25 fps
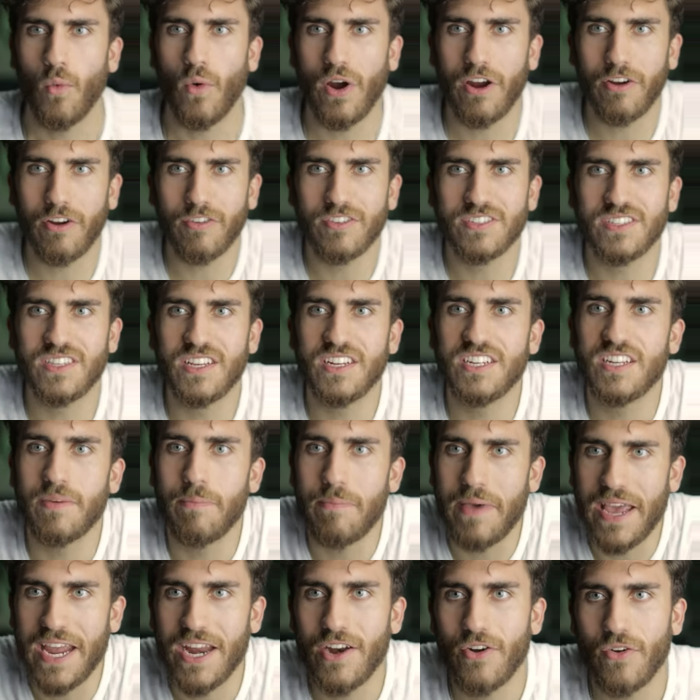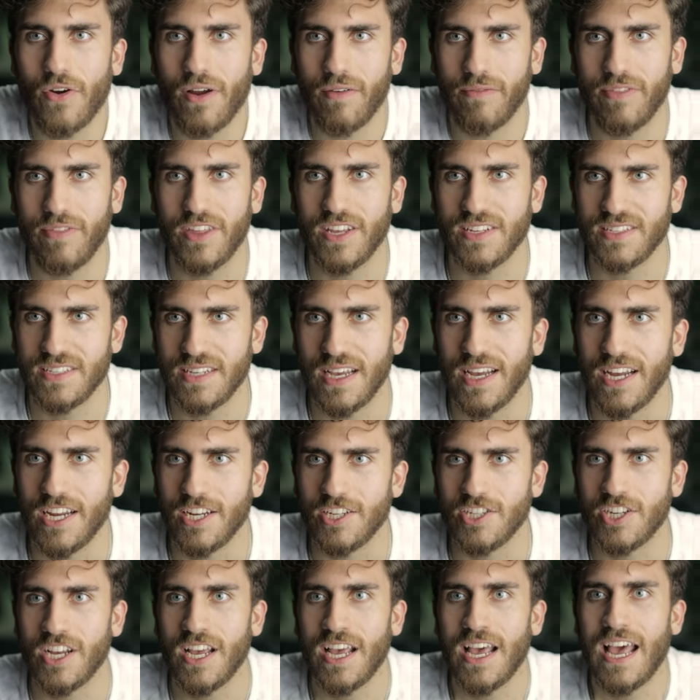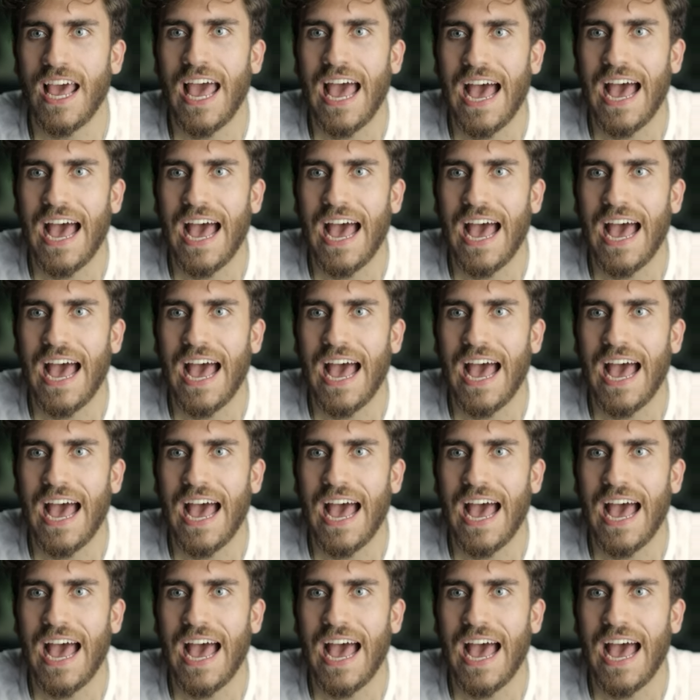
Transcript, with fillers: Where is the debater of this age?